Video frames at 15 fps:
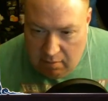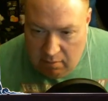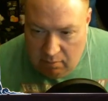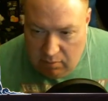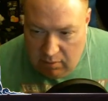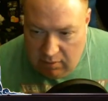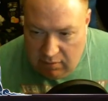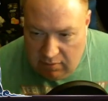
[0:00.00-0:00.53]

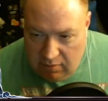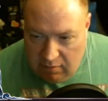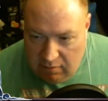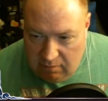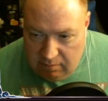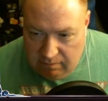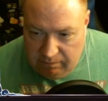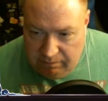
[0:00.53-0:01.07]
But
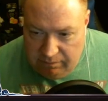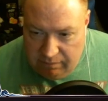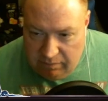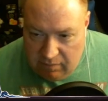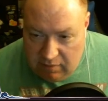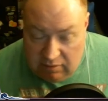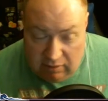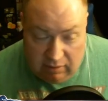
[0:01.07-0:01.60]

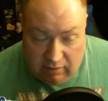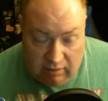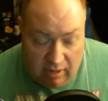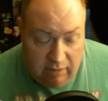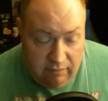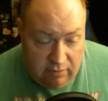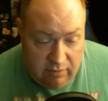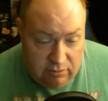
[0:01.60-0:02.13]
there's a
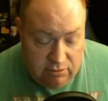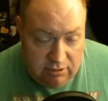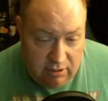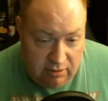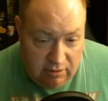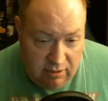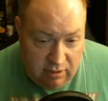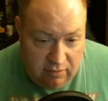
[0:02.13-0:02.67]
lot of
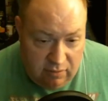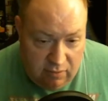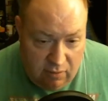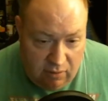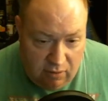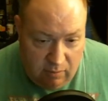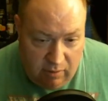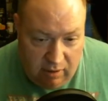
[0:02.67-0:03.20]
interesting things to
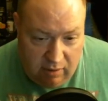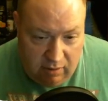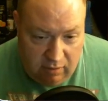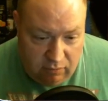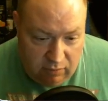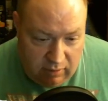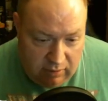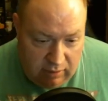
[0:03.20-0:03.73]
talk about
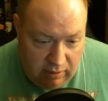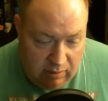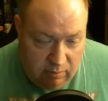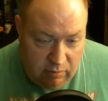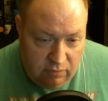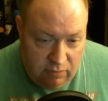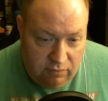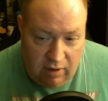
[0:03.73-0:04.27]
as we lead
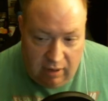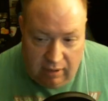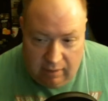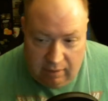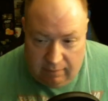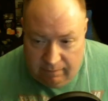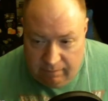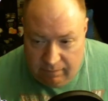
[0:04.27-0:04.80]
up to
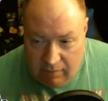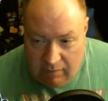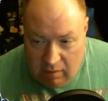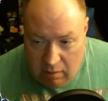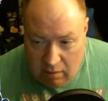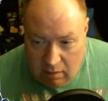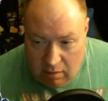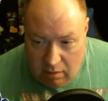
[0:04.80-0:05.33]
Friday.
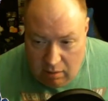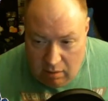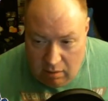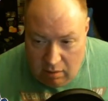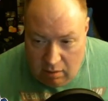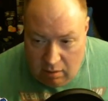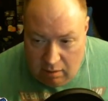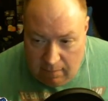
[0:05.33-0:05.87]

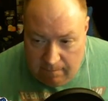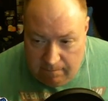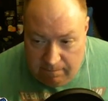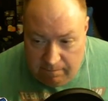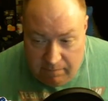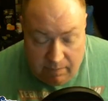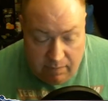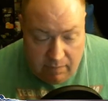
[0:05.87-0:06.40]

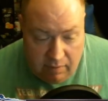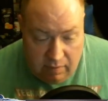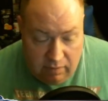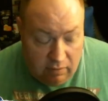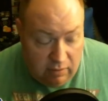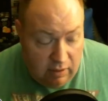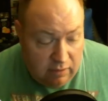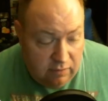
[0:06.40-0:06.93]

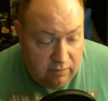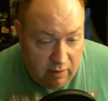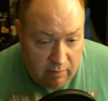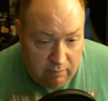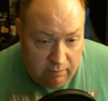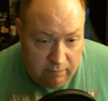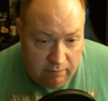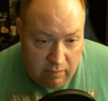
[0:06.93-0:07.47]
Until next
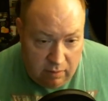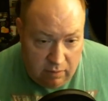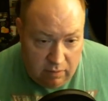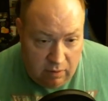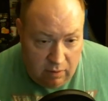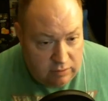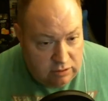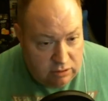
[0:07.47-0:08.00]
time,
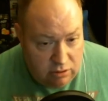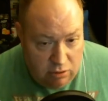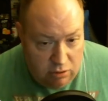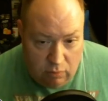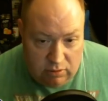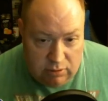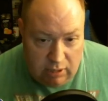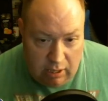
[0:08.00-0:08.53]
there is
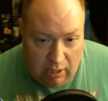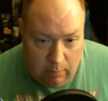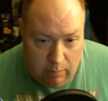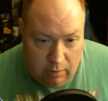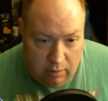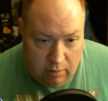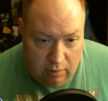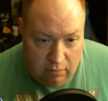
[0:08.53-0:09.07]
no
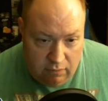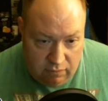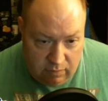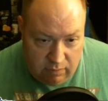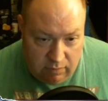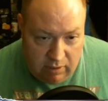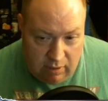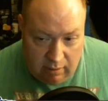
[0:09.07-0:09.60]
escape
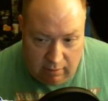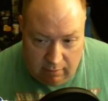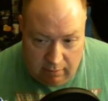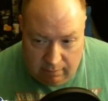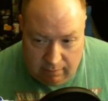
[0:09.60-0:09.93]
from the Tiger.